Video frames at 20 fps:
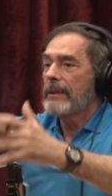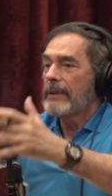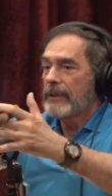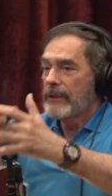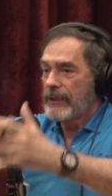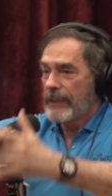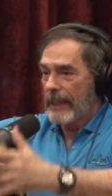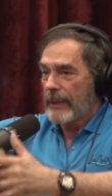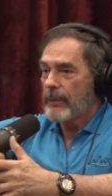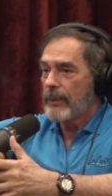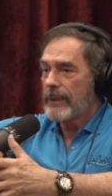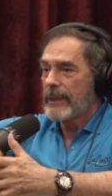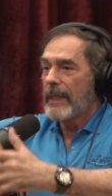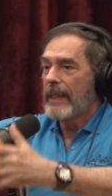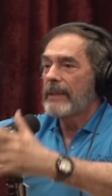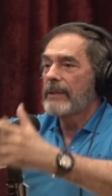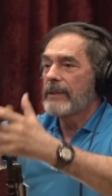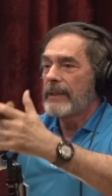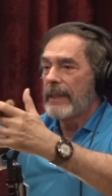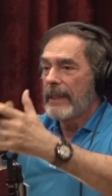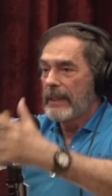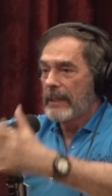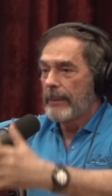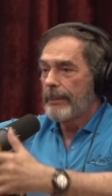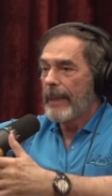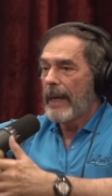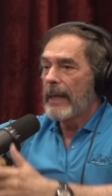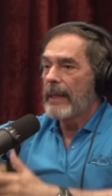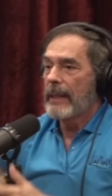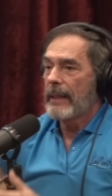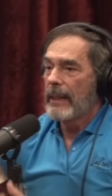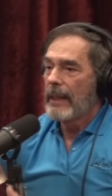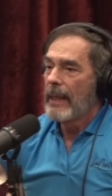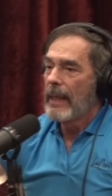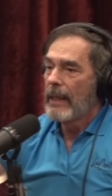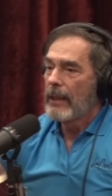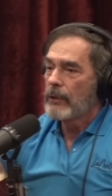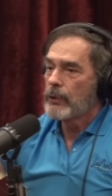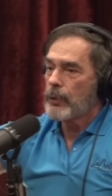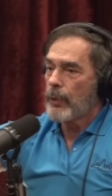secretase in the body?
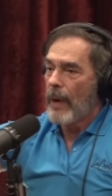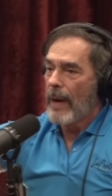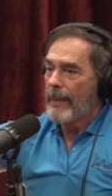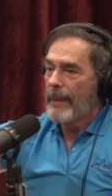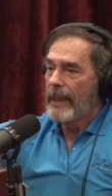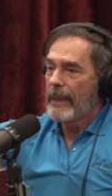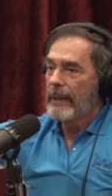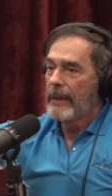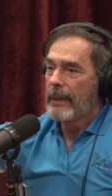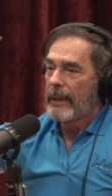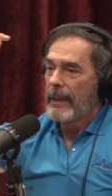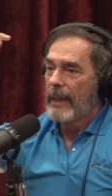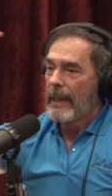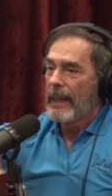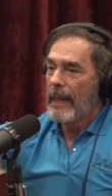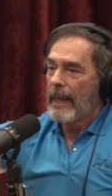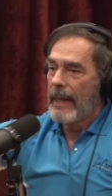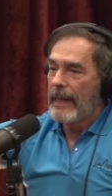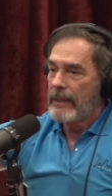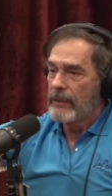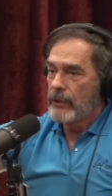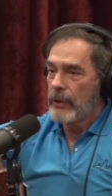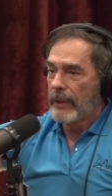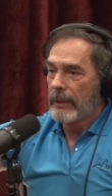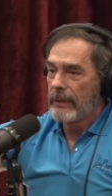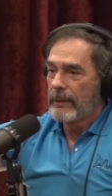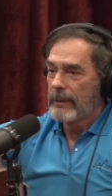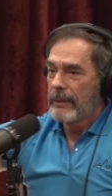Trauma, aging.